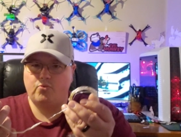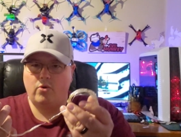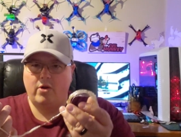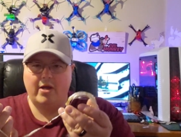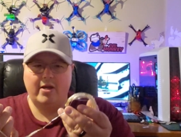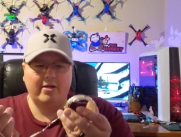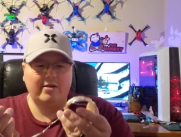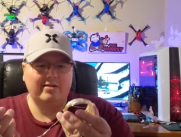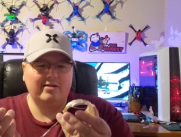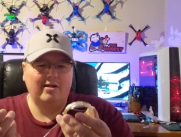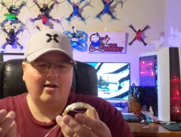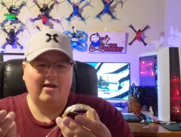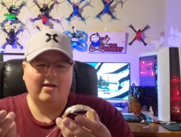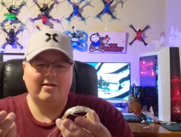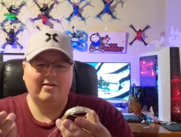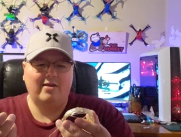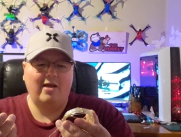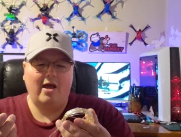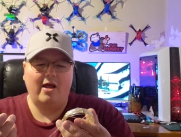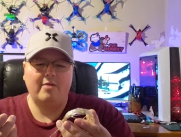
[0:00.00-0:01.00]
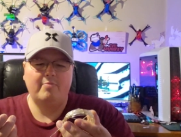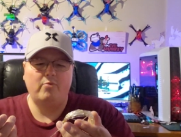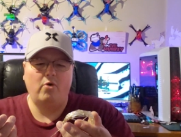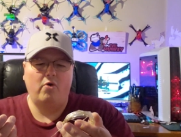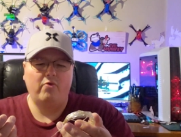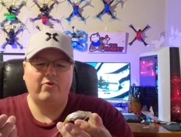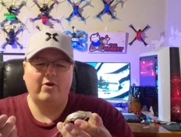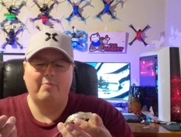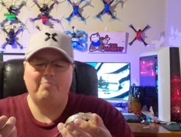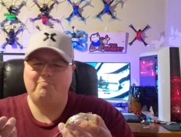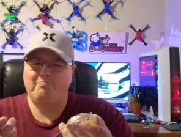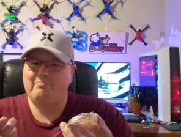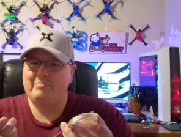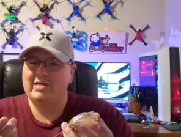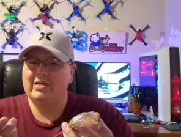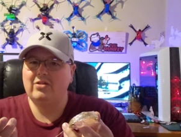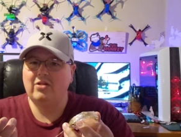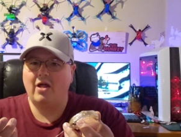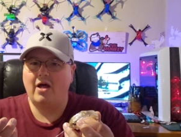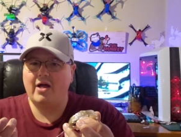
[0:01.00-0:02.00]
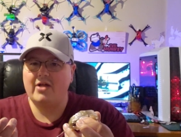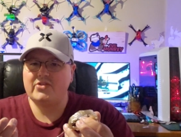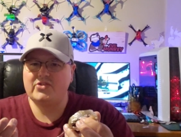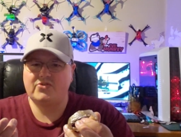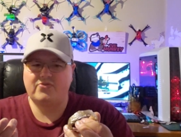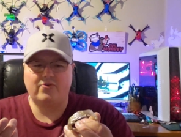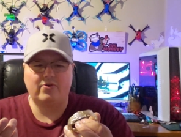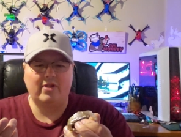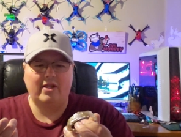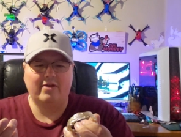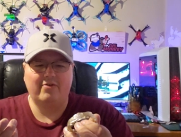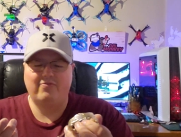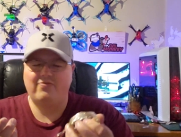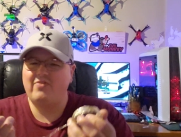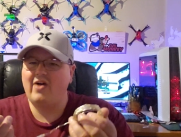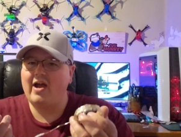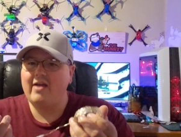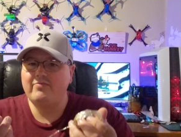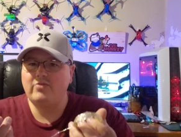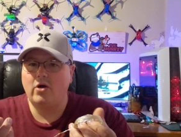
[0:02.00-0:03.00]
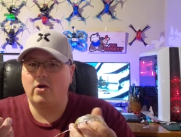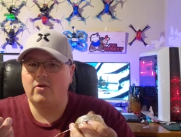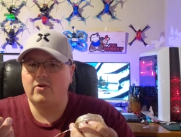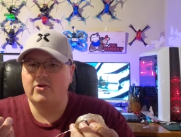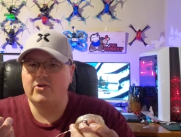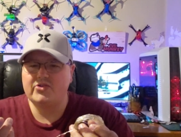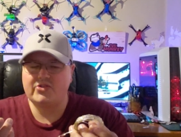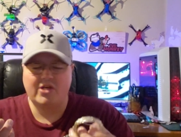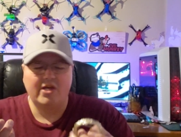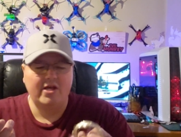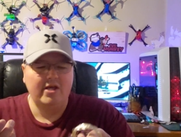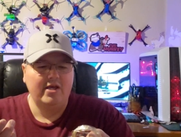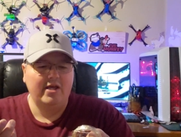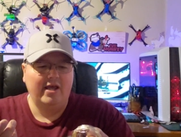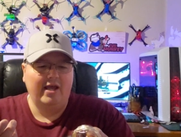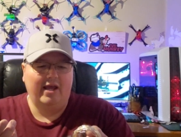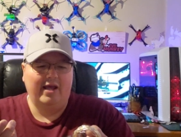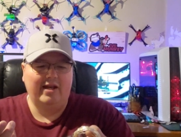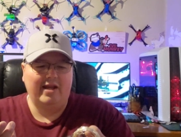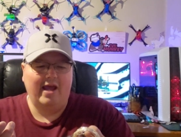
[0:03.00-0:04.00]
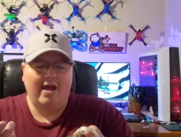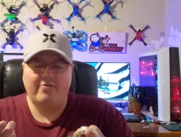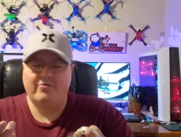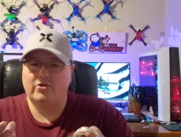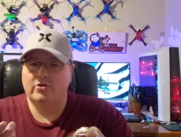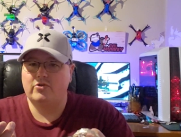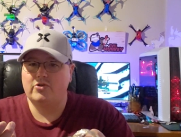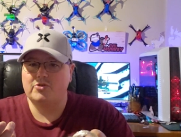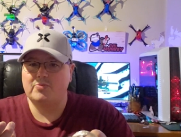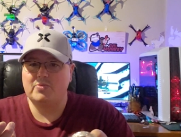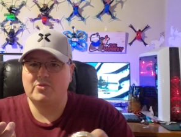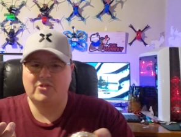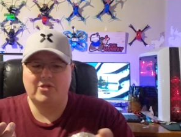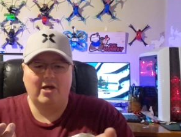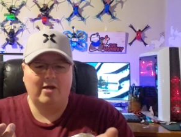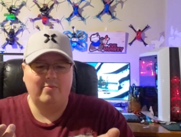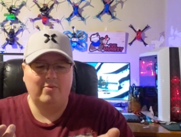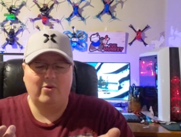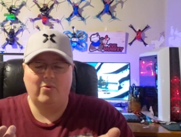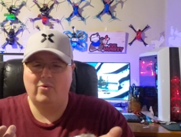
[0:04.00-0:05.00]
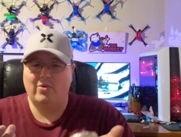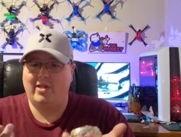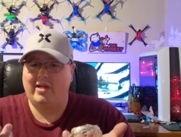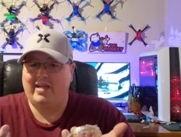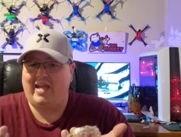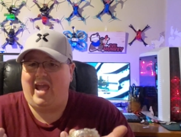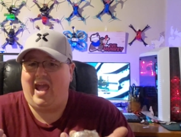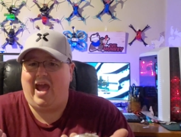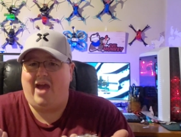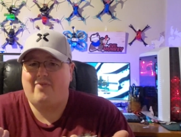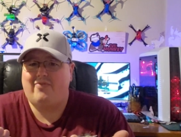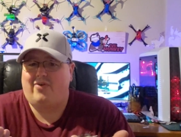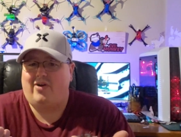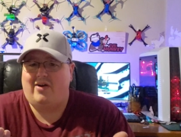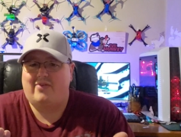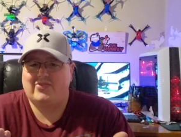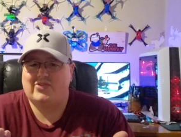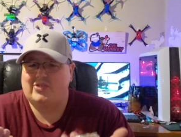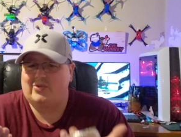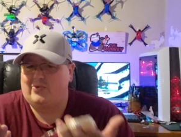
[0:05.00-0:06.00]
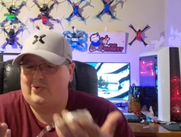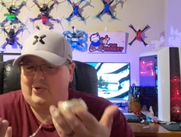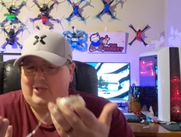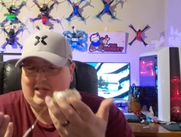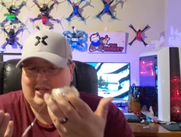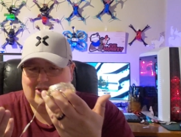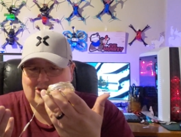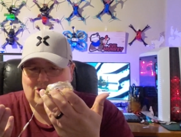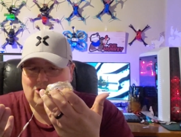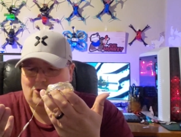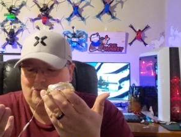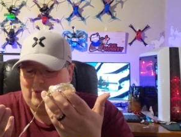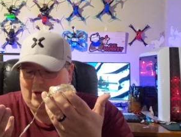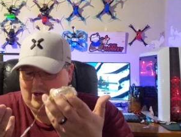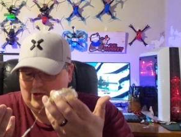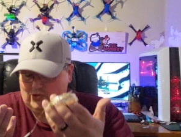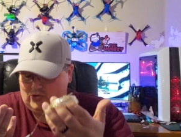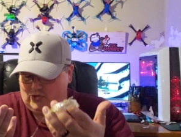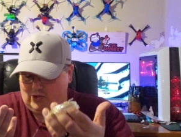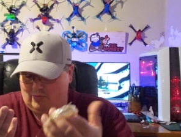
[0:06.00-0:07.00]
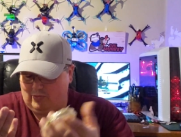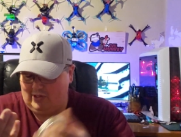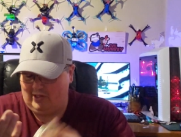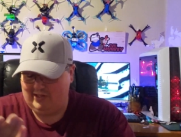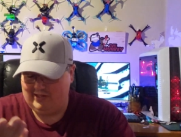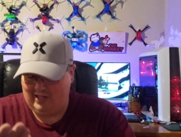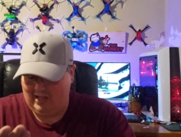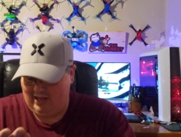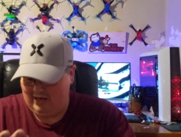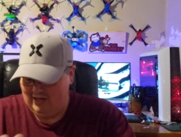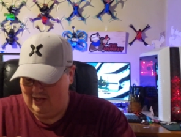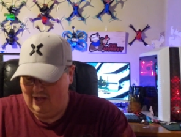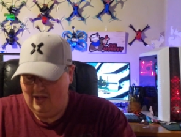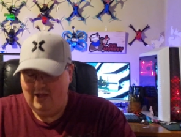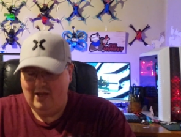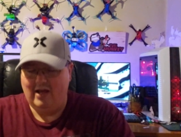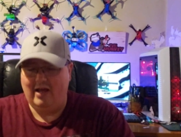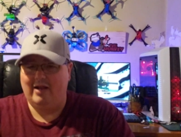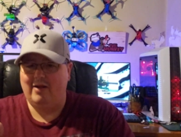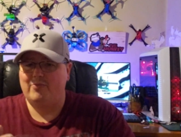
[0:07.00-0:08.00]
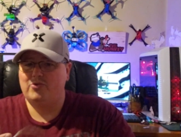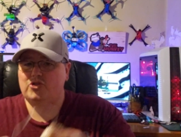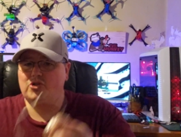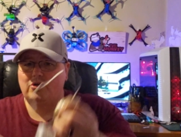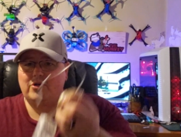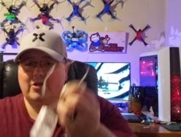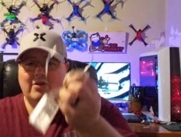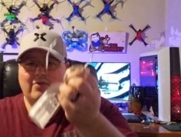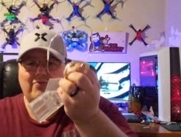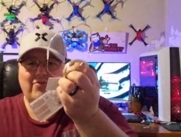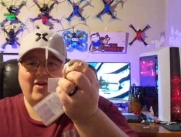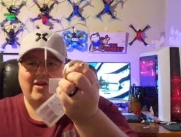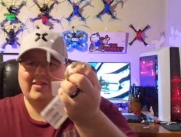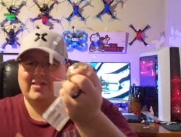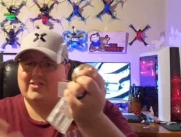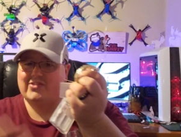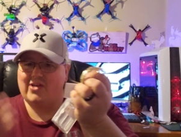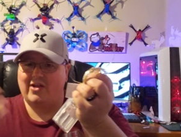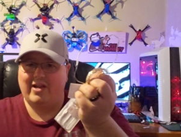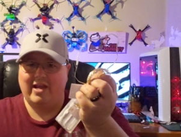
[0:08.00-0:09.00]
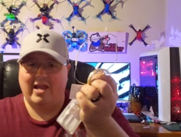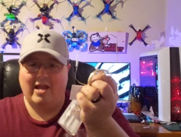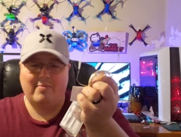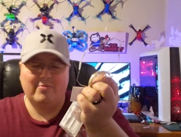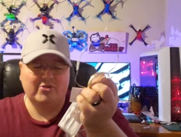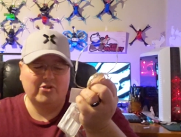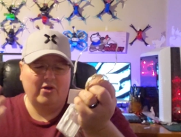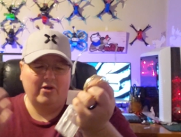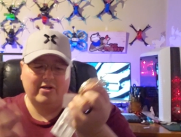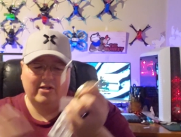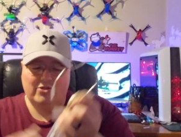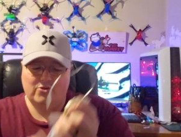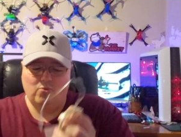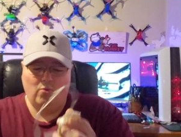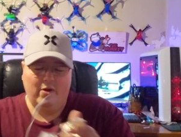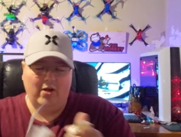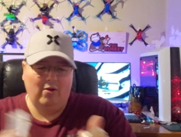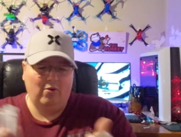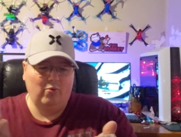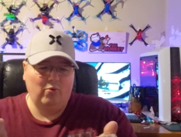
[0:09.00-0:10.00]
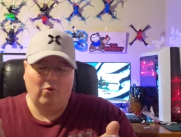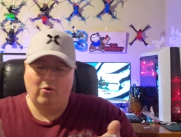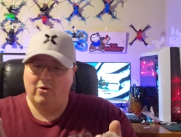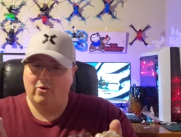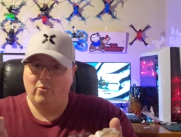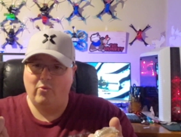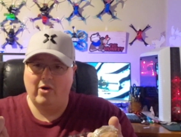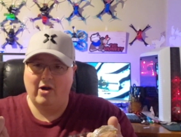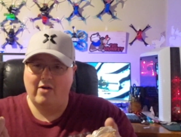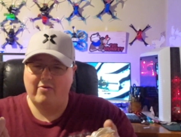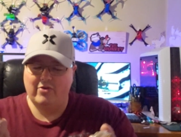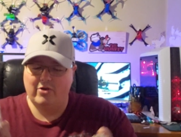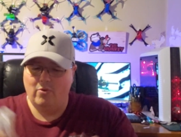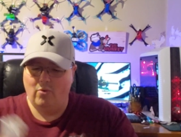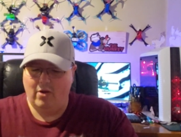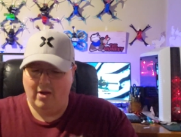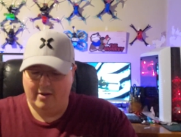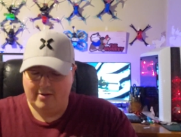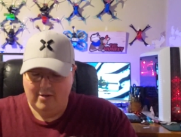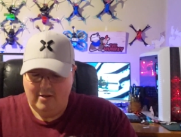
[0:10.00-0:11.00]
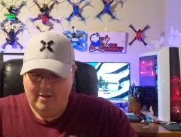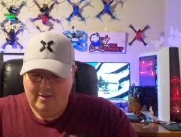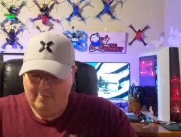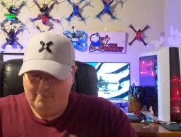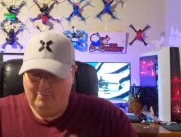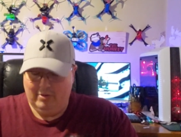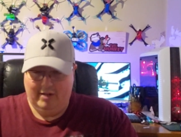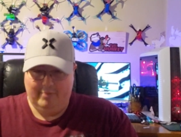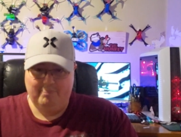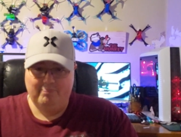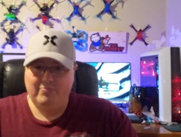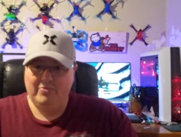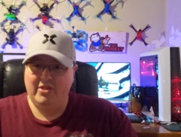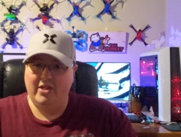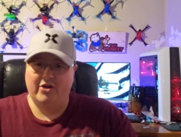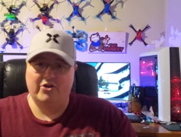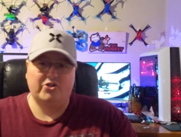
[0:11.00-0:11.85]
run, I got them over at Big Lots for like $5, and after Christmas time they were like half off, so they were like $2 or something like that. And I'm sure you can find these on Amazon as well, or wherever you want, but they're